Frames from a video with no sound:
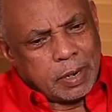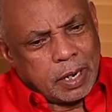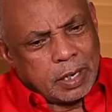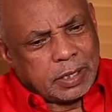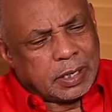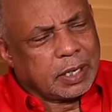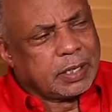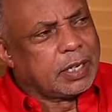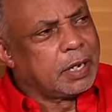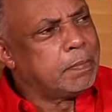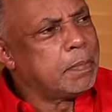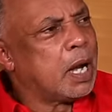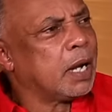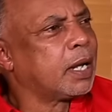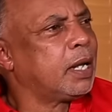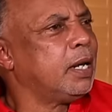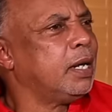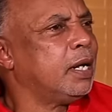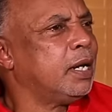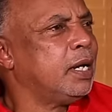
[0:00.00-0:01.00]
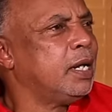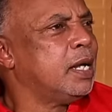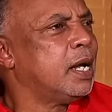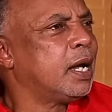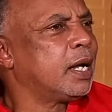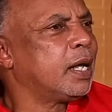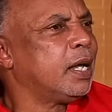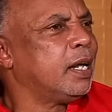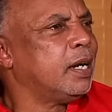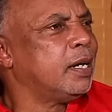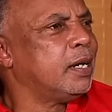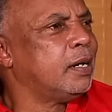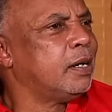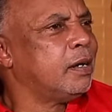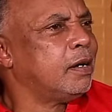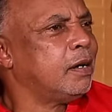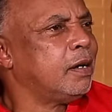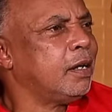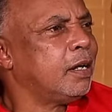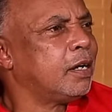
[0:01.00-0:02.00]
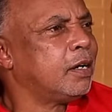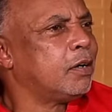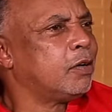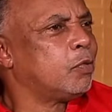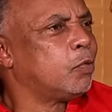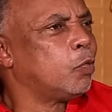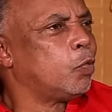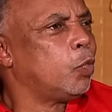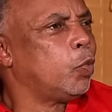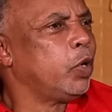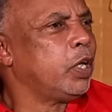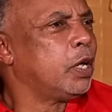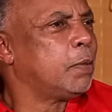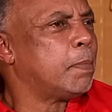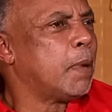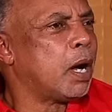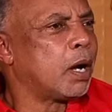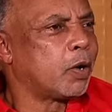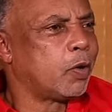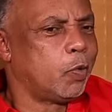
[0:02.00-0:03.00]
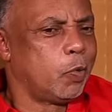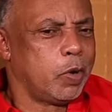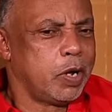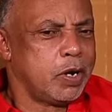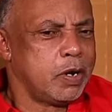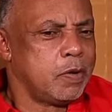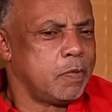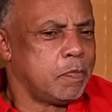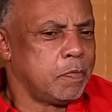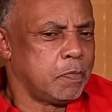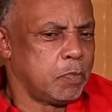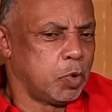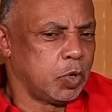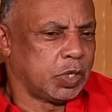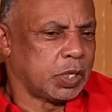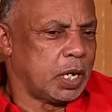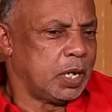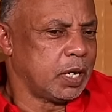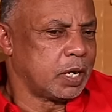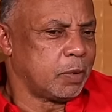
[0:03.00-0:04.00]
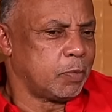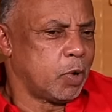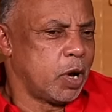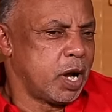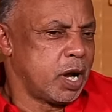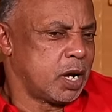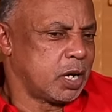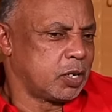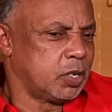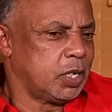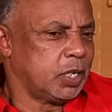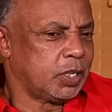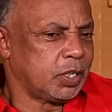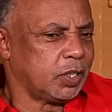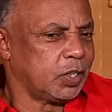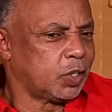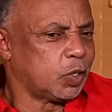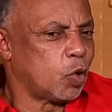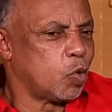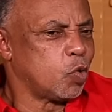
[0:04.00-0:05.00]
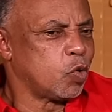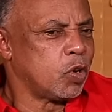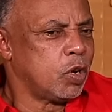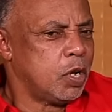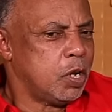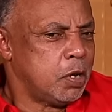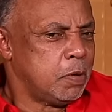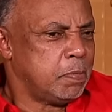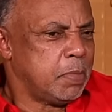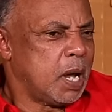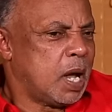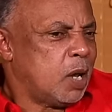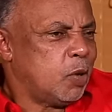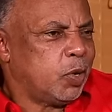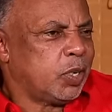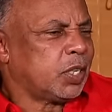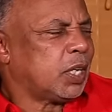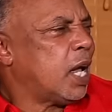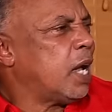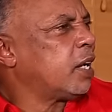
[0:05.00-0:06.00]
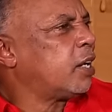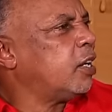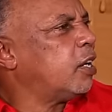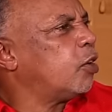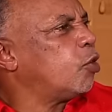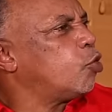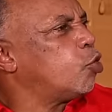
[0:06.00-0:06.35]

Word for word: As I said, back in the day again, you know, way back when I was a little boy and I go listen sound, me always like hear